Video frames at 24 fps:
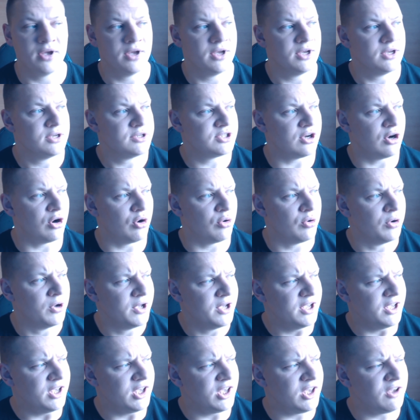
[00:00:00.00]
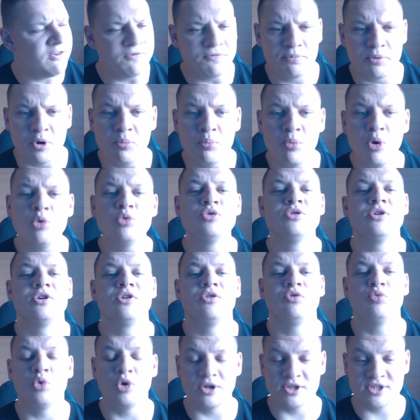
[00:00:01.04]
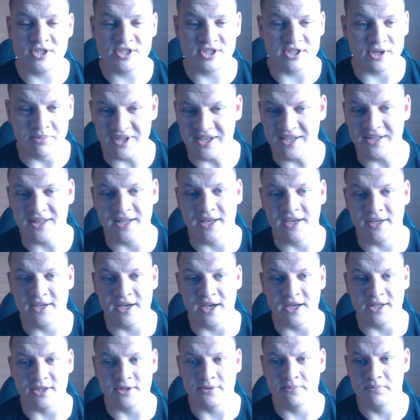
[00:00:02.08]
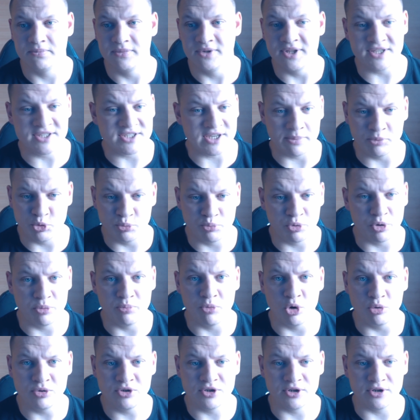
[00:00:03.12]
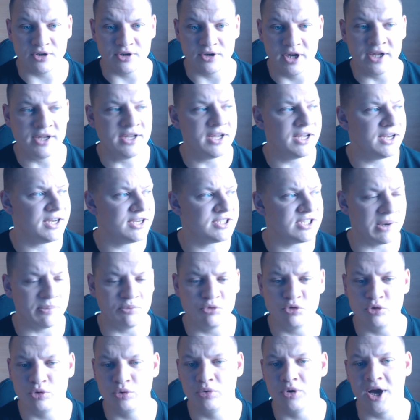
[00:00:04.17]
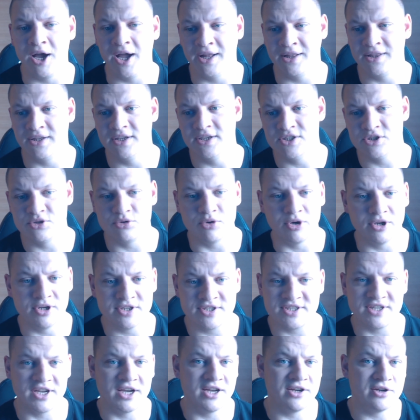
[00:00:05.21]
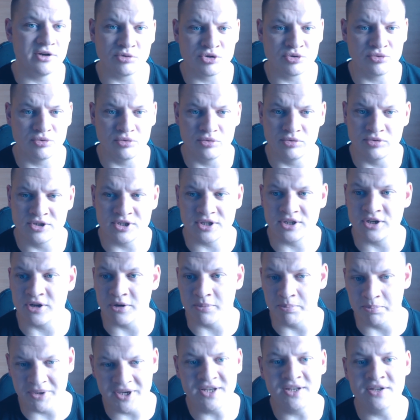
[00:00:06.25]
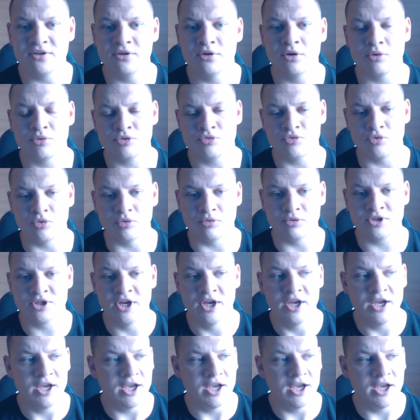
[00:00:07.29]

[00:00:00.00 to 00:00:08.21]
So if promoter wants something like that, that's up to promoter, and then it's up to athletes to understand those rules and compete in those rules.